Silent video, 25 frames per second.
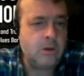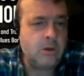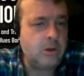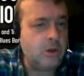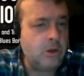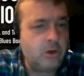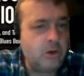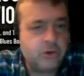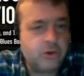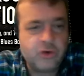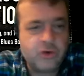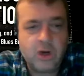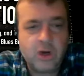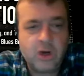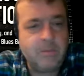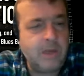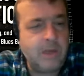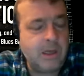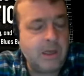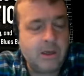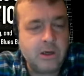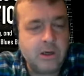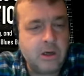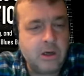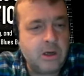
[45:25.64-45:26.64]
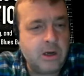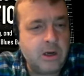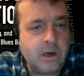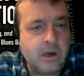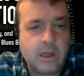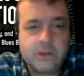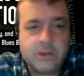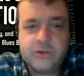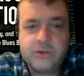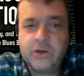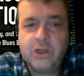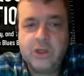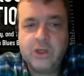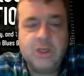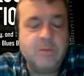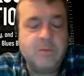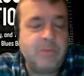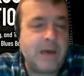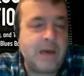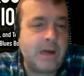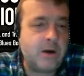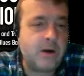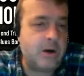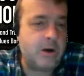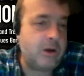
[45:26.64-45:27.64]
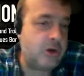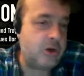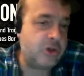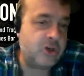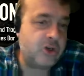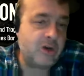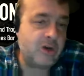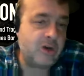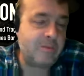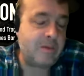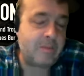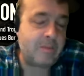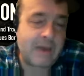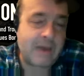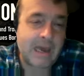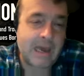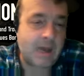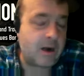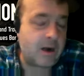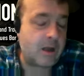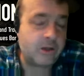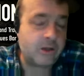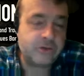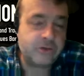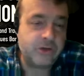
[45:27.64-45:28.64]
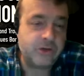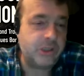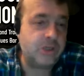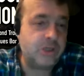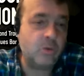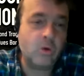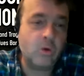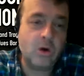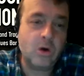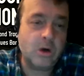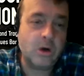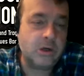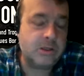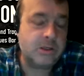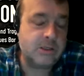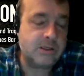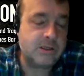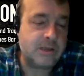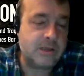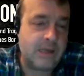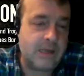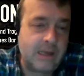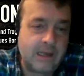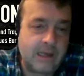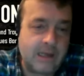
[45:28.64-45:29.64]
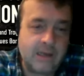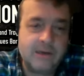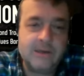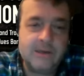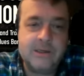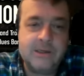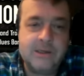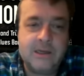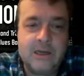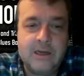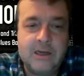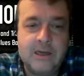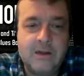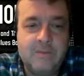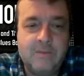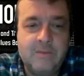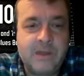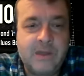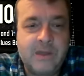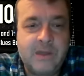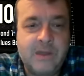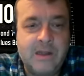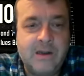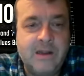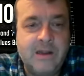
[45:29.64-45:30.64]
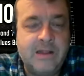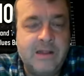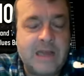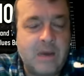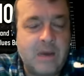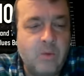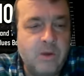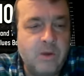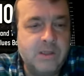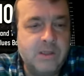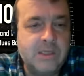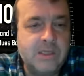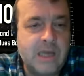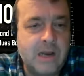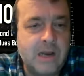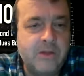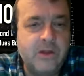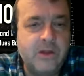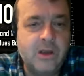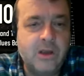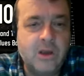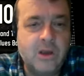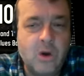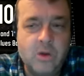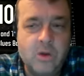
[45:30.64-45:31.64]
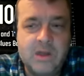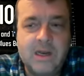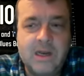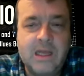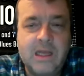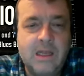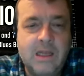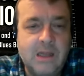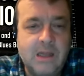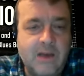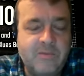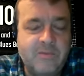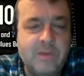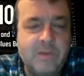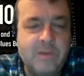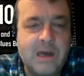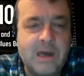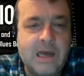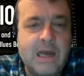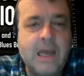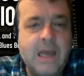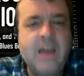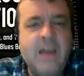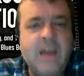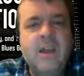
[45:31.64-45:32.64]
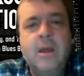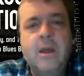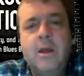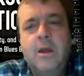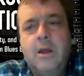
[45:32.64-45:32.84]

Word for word: you treat me good and I'll treat you better, and you treat me bad and I'll treat you worse. And uh, and, and that was kind of the code that he lived by.